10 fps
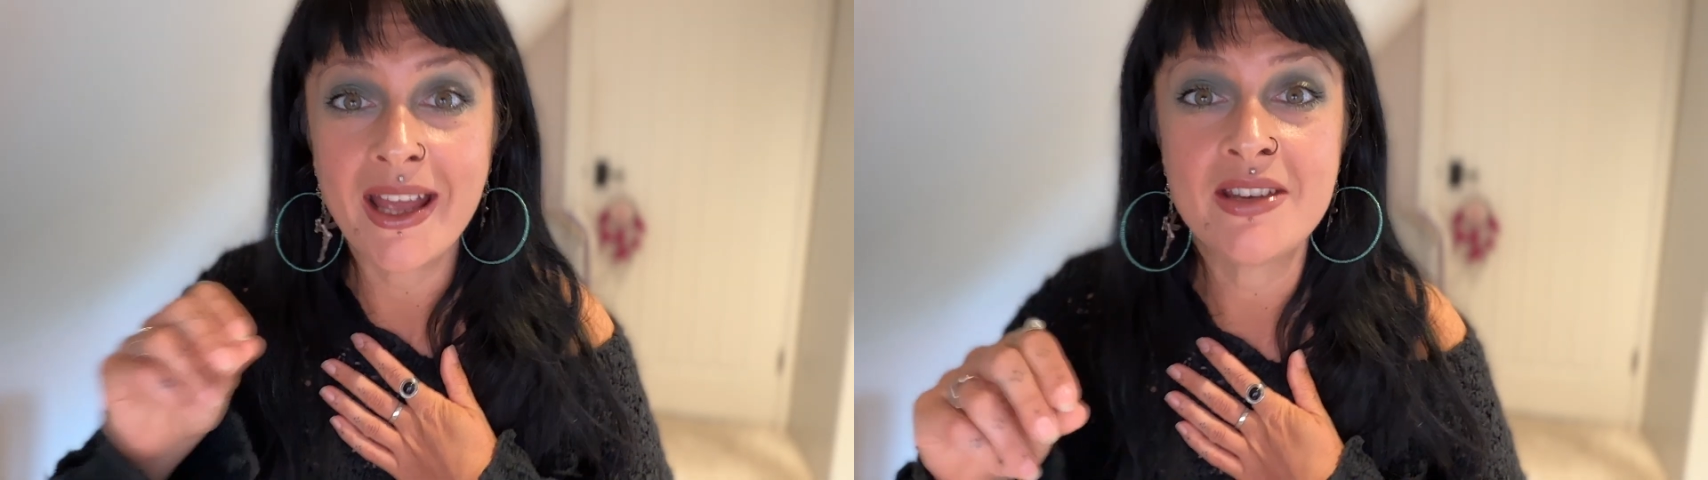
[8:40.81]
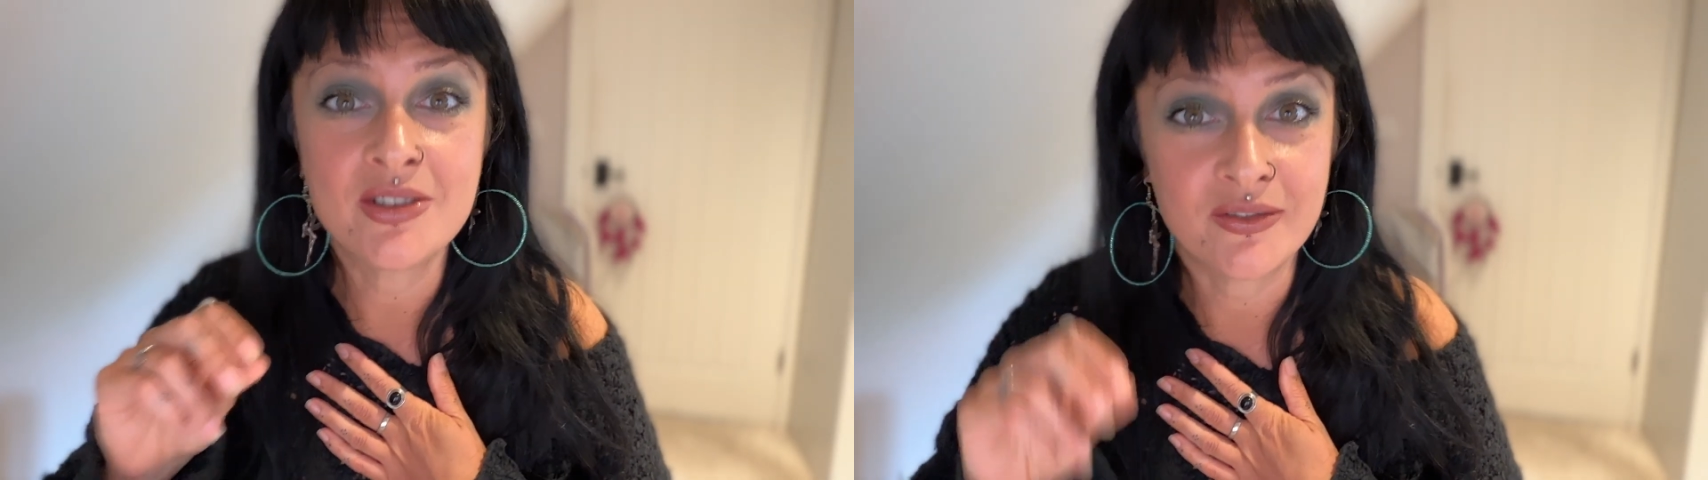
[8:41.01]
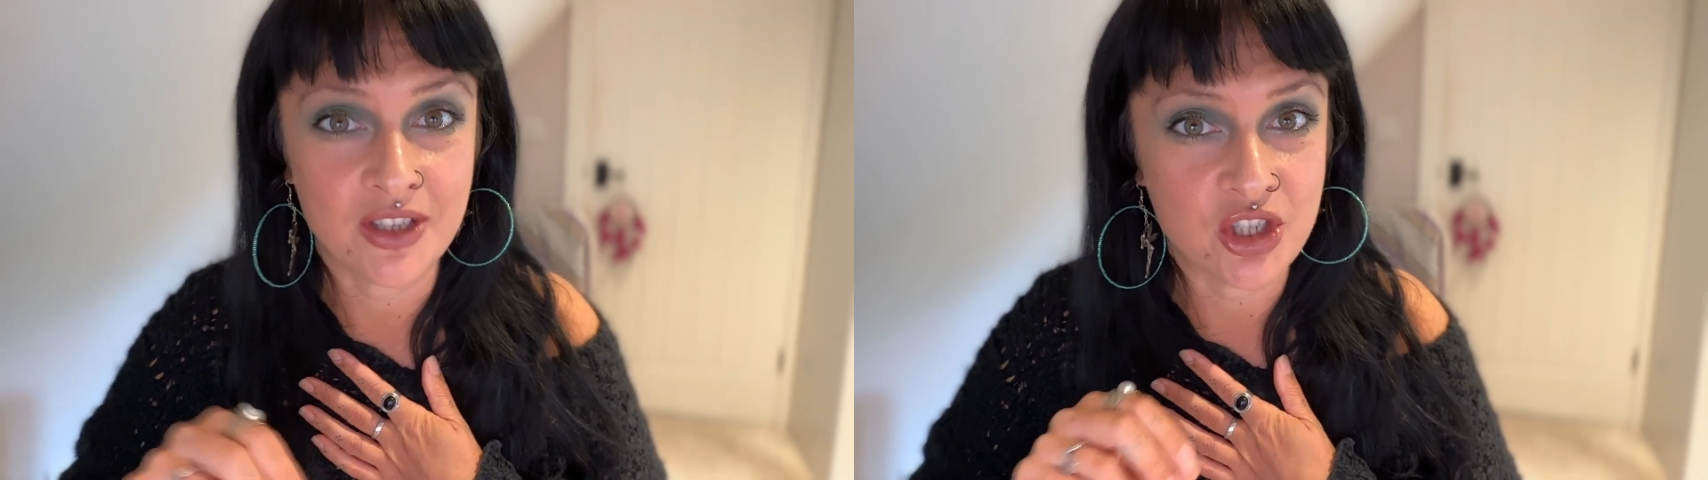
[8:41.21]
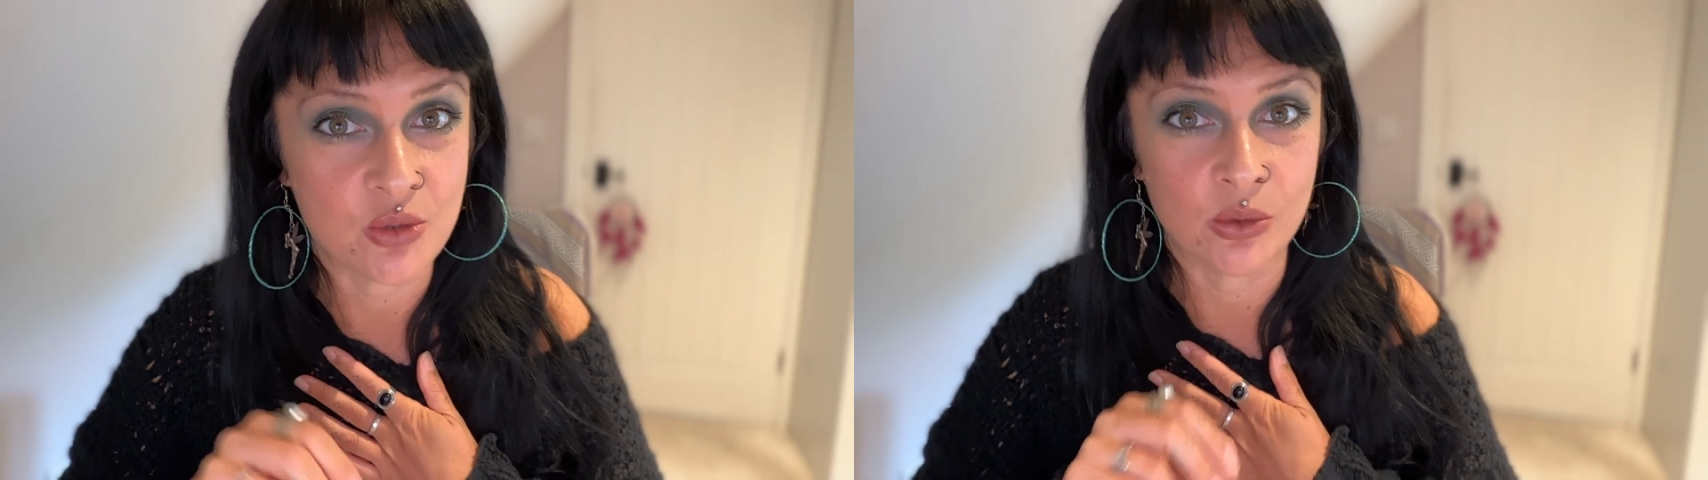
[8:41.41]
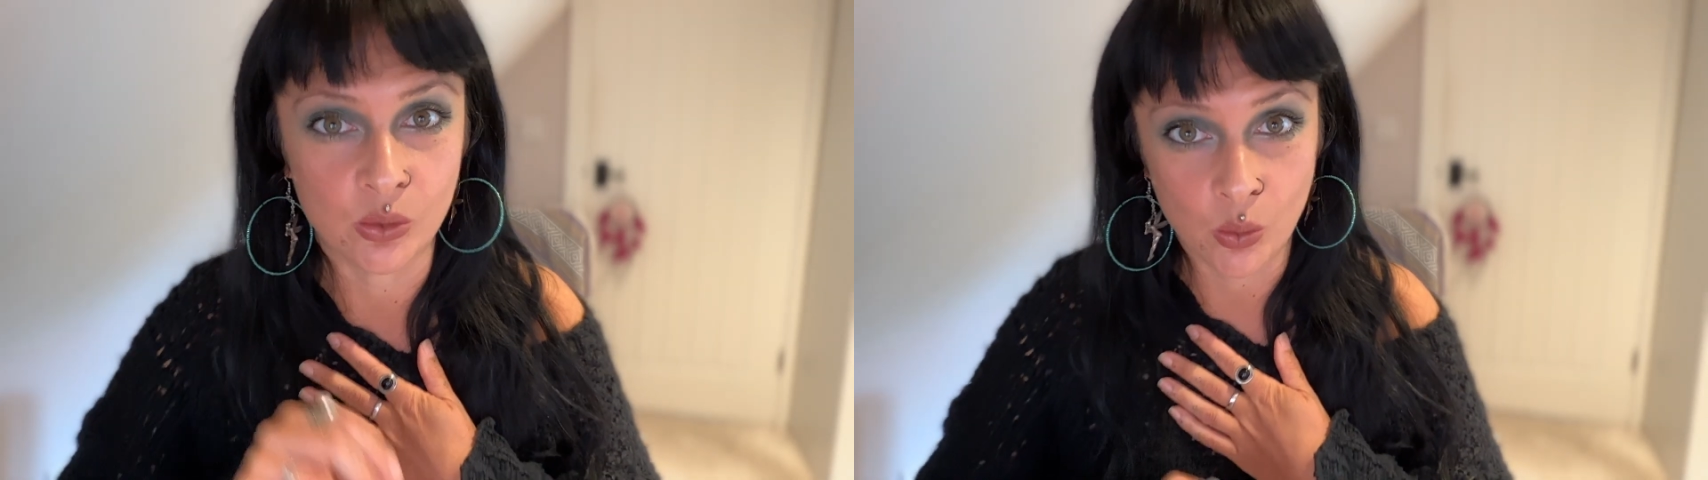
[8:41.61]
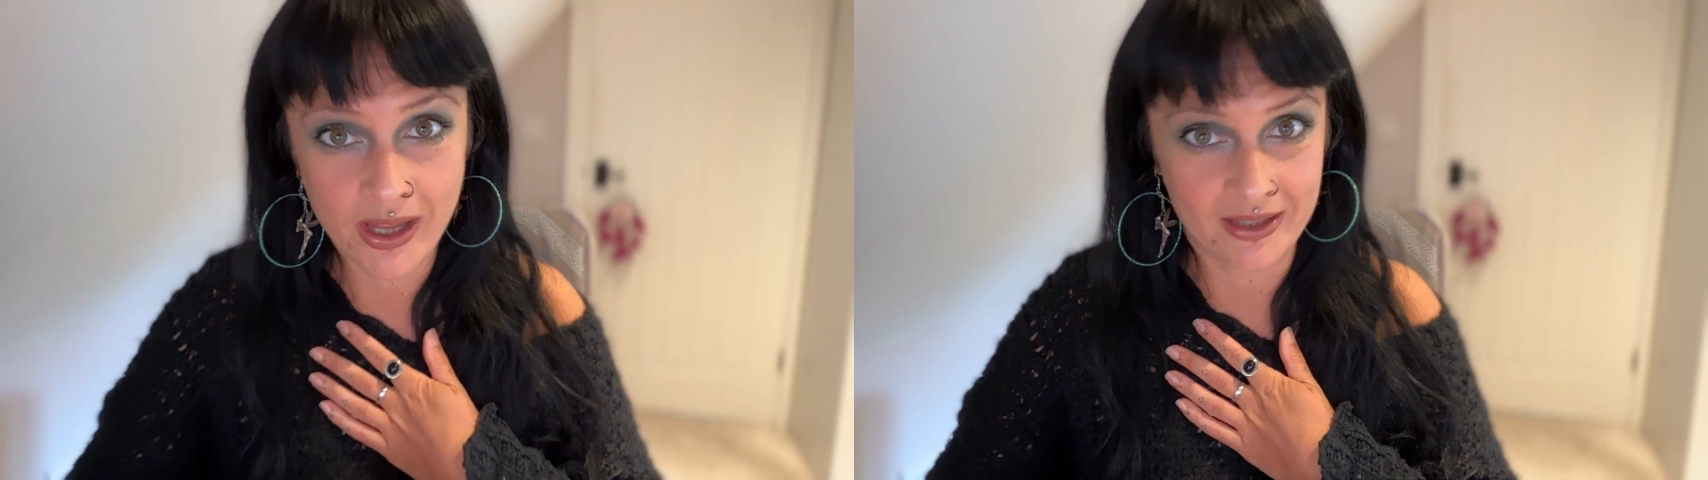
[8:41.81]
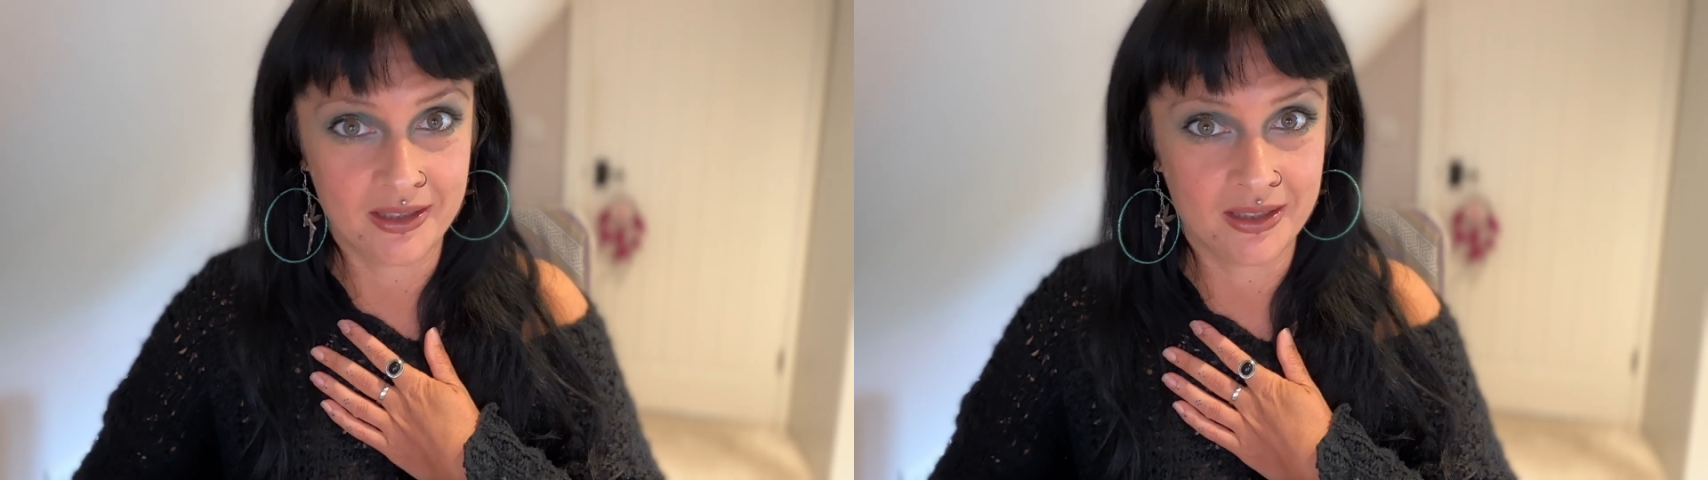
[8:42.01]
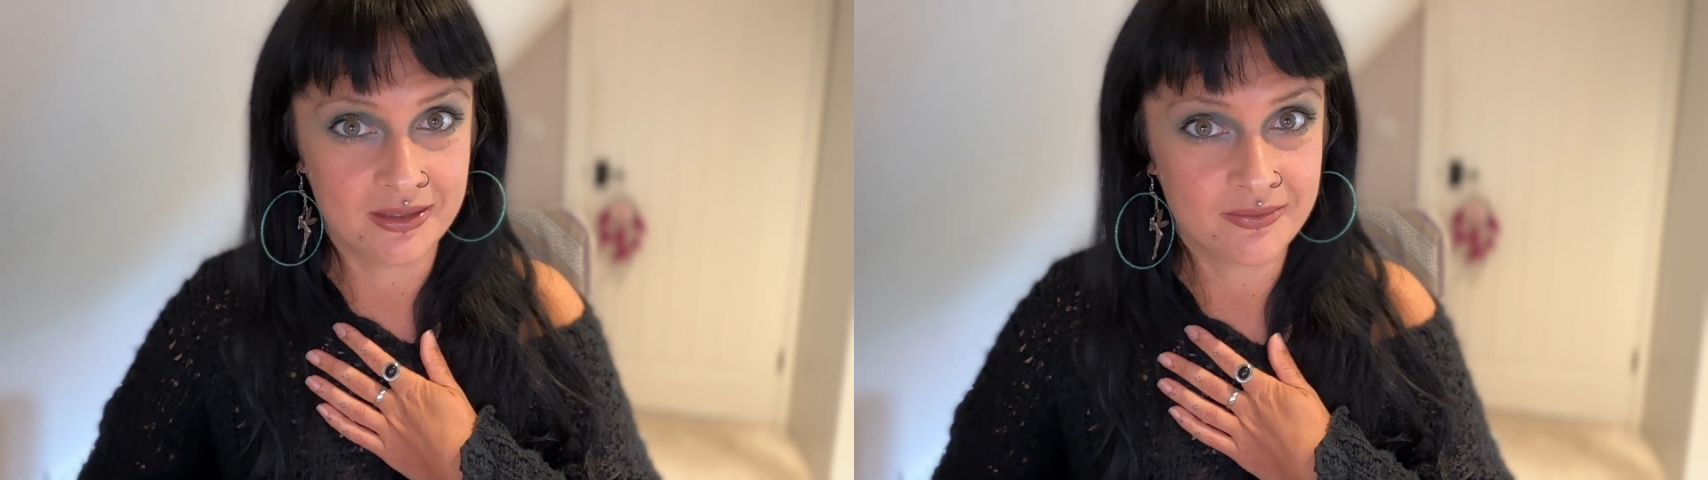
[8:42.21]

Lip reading: individual will.